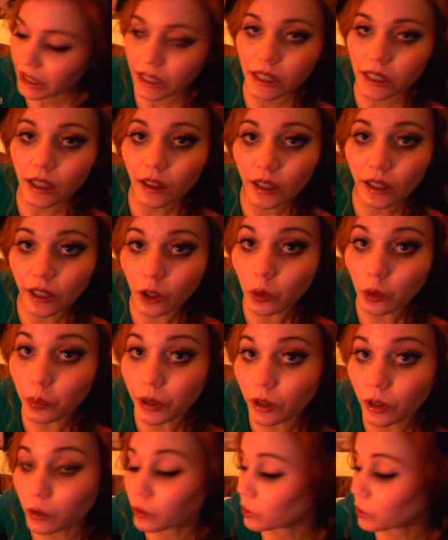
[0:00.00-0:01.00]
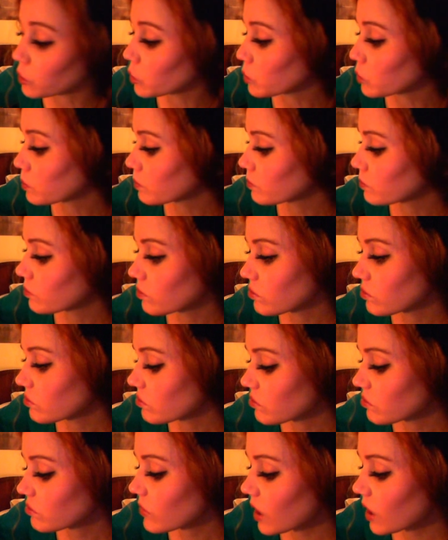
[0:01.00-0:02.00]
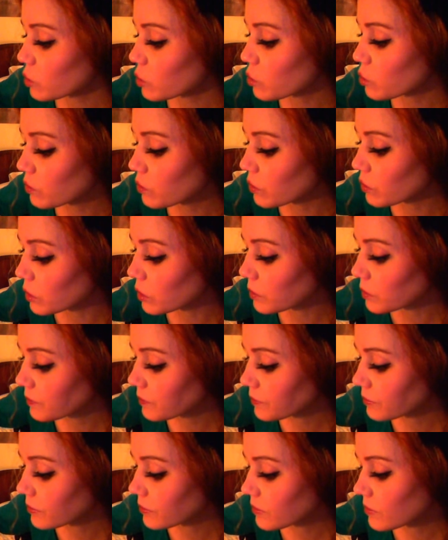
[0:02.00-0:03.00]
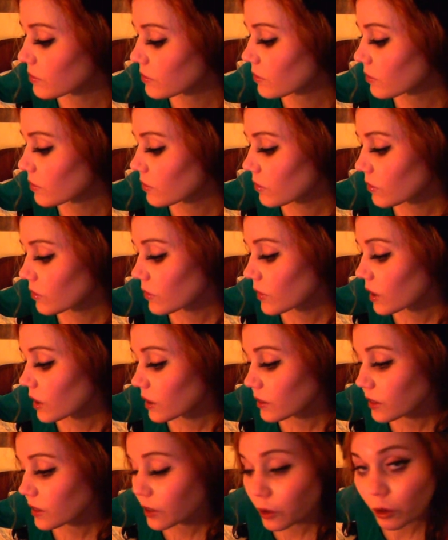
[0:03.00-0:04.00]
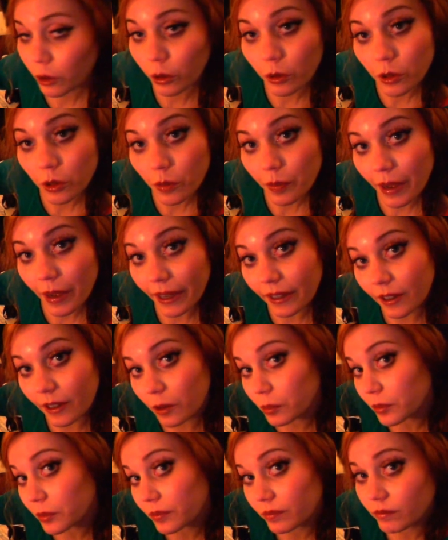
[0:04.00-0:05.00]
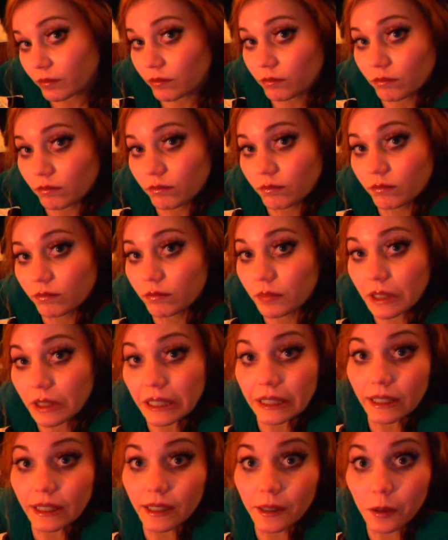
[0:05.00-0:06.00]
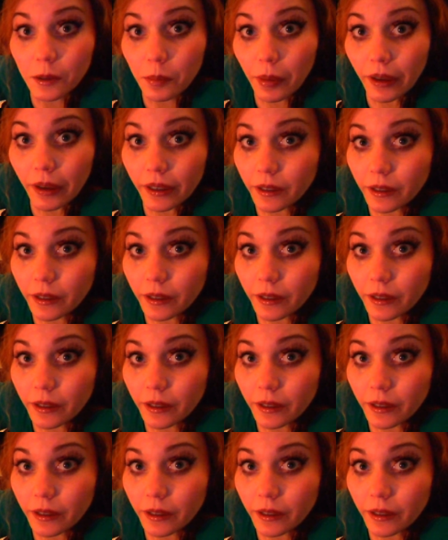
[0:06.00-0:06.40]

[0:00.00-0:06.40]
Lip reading: a little bit full, not too full. And then you close it back up, easy as pie.